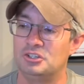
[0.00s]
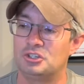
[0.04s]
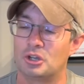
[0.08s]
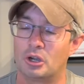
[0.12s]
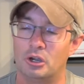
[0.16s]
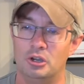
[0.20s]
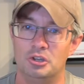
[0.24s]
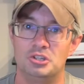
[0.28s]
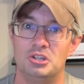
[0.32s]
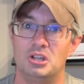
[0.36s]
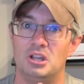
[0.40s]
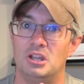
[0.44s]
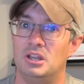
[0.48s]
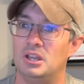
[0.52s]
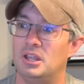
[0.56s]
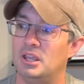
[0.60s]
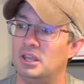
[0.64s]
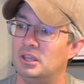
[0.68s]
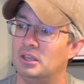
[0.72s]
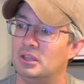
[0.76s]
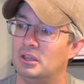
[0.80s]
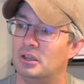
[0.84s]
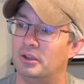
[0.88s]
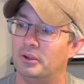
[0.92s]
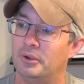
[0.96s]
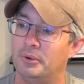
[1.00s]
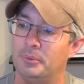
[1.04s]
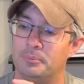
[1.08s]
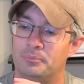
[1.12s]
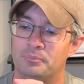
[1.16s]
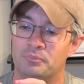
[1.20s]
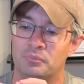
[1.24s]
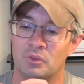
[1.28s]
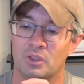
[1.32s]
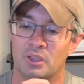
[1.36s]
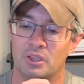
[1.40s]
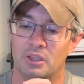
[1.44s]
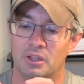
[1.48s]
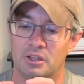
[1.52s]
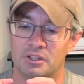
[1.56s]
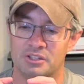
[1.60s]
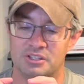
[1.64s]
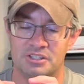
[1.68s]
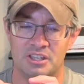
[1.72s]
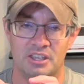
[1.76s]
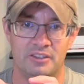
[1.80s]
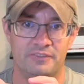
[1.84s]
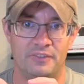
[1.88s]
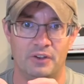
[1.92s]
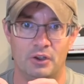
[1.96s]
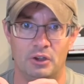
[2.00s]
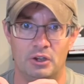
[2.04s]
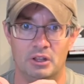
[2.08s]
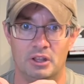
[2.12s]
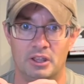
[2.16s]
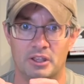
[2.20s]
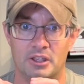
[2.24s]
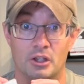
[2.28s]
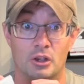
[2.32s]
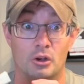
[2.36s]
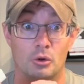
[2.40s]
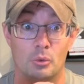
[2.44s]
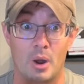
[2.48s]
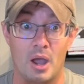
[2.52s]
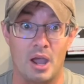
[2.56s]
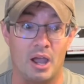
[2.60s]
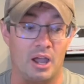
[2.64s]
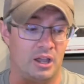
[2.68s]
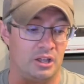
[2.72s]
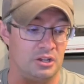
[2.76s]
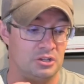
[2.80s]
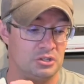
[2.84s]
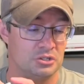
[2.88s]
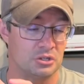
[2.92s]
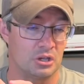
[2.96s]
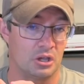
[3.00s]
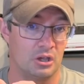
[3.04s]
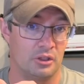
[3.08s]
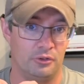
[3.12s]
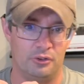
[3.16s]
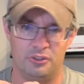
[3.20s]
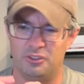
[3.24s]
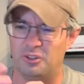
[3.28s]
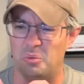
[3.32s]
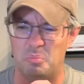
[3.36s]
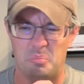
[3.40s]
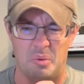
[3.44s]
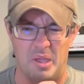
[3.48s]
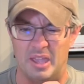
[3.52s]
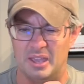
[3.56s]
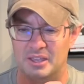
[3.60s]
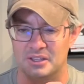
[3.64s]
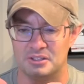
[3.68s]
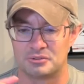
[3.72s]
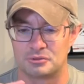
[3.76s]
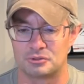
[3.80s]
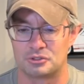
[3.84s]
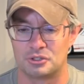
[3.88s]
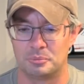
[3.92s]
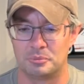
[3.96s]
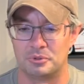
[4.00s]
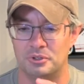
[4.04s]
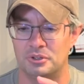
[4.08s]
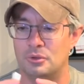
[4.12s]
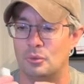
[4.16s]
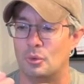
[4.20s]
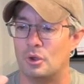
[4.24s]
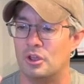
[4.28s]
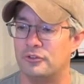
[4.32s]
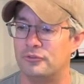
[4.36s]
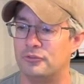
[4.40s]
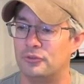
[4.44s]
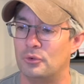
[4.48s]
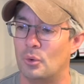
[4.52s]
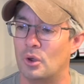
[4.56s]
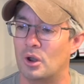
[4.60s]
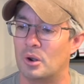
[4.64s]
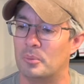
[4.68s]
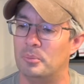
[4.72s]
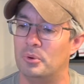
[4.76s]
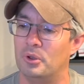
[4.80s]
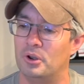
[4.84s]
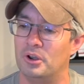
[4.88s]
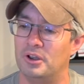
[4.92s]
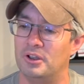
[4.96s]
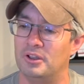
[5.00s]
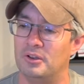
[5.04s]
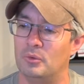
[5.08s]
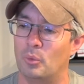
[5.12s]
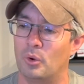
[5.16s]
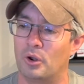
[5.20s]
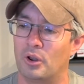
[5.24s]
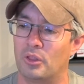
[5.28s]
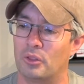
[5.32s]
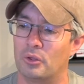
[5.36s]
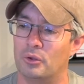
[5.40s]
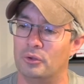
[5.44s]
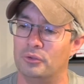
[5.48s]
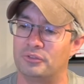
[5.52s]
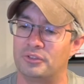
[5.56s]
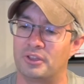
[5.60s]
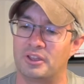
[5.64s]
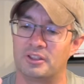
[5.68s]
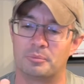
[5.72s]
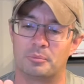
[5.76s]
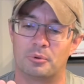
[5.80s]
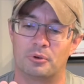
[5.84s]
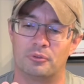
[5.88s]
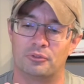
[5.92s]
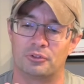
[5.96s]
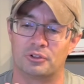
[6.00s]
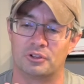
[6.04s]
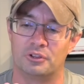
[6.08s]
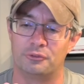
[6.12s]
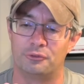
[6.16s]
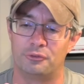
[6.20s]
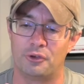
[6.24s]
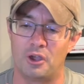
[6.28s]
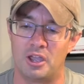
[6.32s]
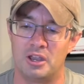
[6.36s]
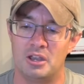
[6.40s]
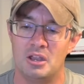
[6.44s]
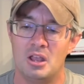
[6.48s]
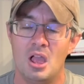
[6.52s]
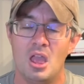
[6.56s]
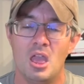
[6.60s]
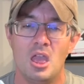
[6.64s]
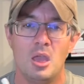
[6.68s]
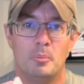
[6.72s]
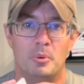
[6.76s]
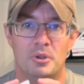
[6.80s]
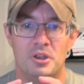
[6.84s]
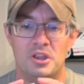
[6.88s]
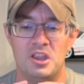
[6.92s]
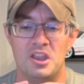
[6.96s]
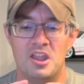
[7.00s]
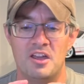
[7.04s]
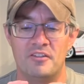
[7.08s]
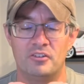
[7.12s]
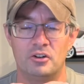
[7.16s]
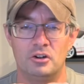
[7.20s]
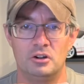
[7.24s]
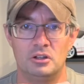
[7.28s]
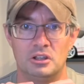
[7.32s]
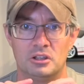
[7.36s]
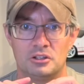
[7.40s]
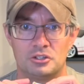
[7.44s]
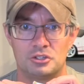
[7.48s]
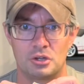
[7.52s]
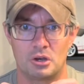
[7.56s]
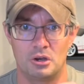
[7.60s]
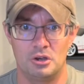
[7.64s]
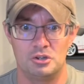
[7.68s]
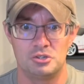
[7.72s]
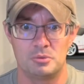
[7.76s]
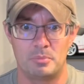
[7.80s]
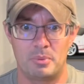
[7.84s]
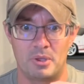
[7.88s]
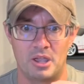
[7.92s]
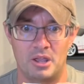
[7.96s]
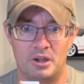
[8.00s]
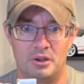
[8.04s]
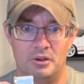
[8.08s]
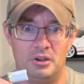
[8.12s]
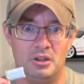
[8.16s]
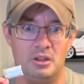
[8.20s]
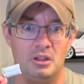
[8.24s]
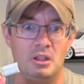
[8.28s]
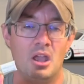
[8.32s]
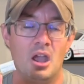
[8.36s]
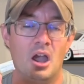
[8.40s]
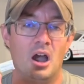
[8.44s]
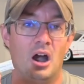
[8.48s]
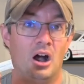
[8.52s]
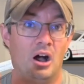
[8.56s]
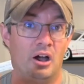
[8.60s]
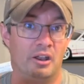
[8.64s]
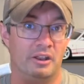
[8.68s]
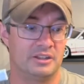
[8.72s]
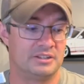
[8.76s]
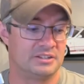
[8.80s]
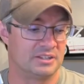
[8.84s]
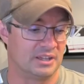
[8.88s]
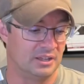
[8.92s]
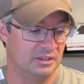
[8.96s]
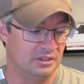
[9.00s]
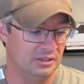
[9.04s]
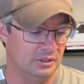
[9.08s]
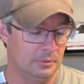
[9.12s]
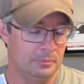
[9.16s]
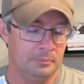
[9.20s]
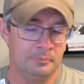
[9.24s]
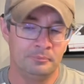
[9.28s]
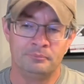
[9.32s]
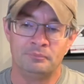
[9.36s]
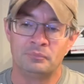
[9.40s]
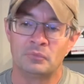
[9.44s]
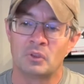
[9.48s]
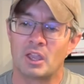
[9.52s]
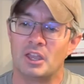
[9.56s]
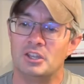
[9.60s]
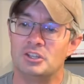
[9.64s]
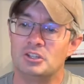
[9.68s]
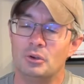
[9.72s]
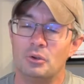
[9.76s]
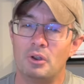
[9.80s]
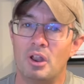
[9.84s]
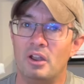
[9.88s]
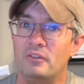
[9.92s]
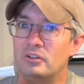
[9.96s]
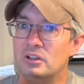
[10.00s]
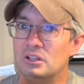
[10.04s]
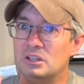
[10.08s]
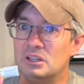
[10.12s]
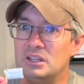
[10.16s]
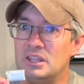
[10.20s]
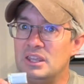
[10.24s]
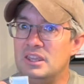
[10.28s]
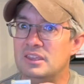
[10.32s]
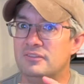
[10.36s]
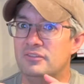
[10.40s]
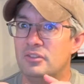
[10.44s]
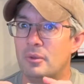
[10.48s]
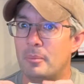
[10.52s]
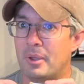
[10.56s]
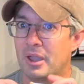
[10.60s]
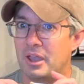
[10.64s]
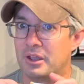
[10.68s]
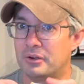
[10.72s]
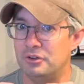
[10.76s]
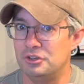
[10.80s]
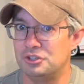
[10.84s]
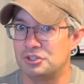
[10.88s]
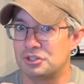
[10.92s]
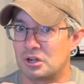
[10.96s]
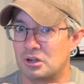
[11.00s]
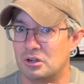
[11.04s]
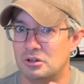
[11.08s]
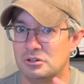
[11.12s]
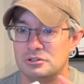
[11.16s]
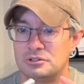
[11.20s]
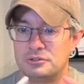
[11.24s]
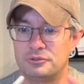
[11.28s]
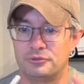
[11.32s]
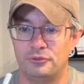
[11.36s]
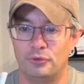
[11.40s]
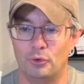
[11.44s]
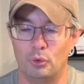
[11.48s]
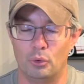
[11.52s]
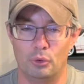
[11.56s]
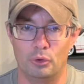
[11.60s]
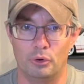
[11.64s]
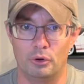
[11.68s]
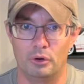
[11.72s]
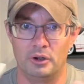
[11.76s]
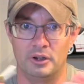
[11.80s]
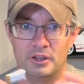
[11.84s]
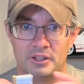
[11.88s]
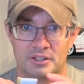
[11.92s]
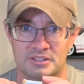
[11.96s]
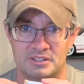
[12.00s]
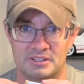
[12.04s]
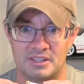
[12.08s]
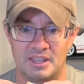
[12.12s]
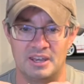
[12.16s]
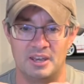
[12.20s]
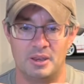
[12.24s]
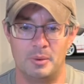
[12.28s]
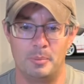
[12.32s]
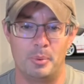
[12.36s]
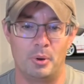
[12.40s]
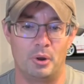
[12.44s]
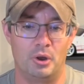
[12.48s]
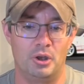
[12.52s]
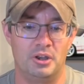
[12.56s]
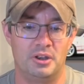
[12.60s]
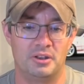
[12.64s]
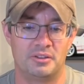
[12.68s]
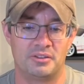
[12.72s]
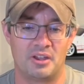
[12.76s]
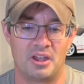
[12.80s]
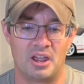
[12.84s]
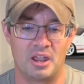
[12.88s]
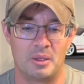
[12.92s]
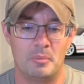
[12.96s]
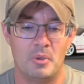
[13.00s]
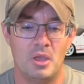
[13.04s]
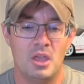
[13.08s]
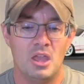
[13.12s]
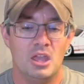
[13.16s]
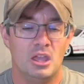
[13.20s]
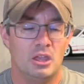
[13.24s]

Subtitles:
Charge it in a safe area like a garage. There's little bags or something if you want to put it in one of those, that's perfectly fine. But never charge a battery unattended. And don't ever leave the battery charged for an extended period of time.